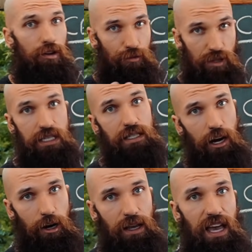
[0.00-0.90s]
Really
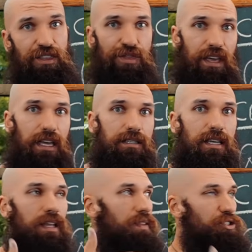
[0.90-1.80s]
scary. And the thing is,
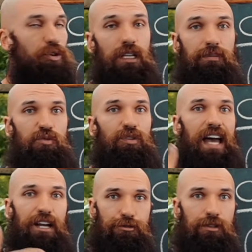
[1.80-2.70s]
these eucalyptus will
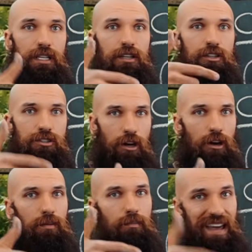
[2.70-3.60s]
naturally
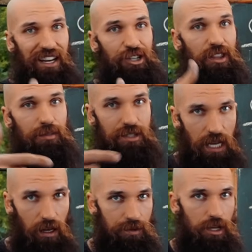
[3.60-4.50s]
start managing
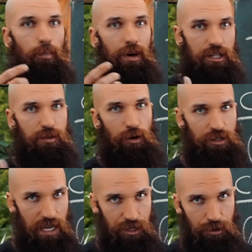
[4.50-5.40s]
themselves, but it's more
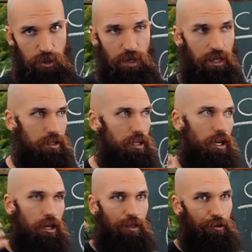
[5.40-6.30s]
dangerous because
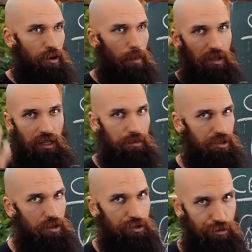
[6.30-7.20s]
they're dropping limbs
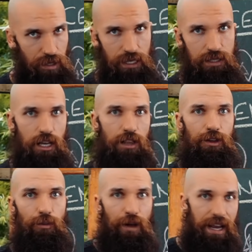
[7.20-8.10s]
on trees,
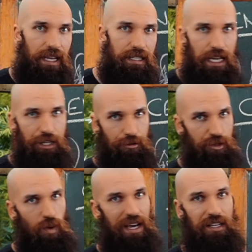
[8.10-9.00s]
they're breaking in
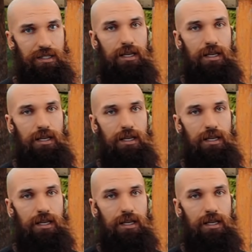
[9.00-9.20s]
dangerous ways,